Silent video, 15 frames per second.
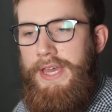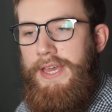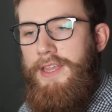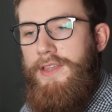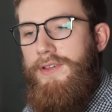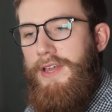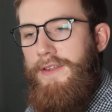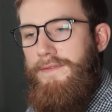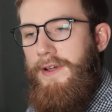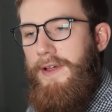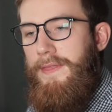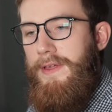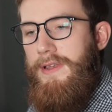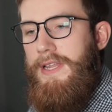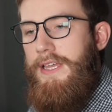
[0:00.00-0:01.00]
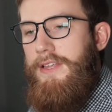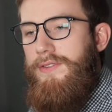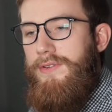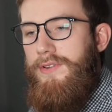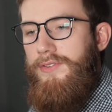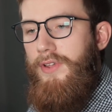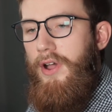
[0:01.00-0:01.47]
You can find the link
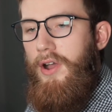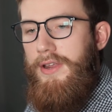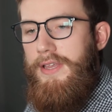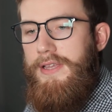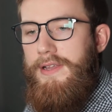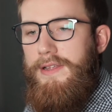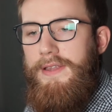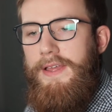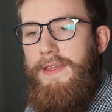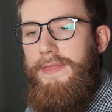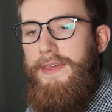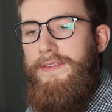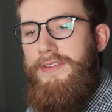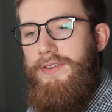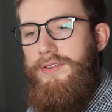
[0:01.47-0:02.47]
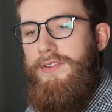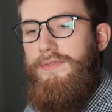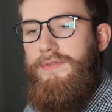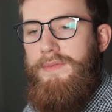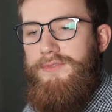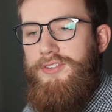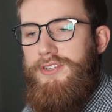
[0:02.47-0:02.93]
to this article in the video
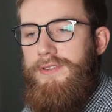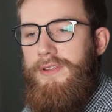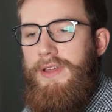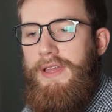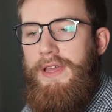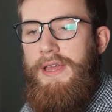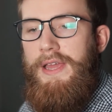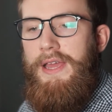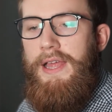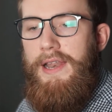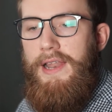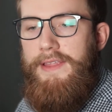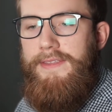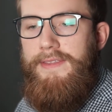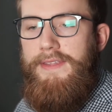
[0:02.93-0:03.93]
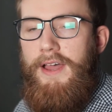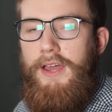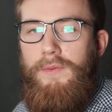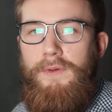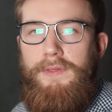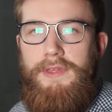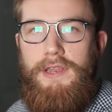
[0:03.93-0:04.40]
description. Let's
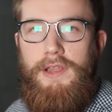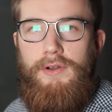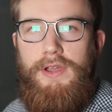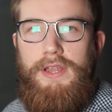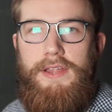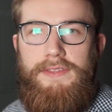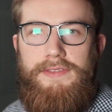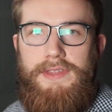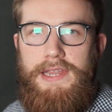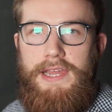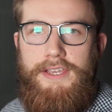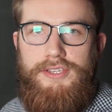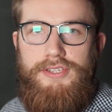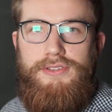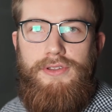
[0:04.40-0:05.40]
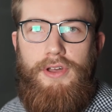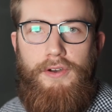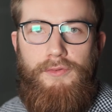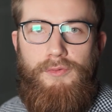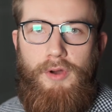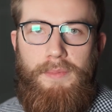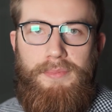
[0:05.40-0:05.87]
start with the local installation
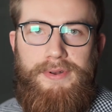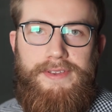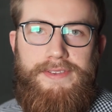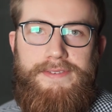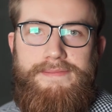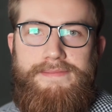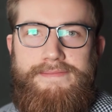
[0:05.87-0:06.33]
of WordPress.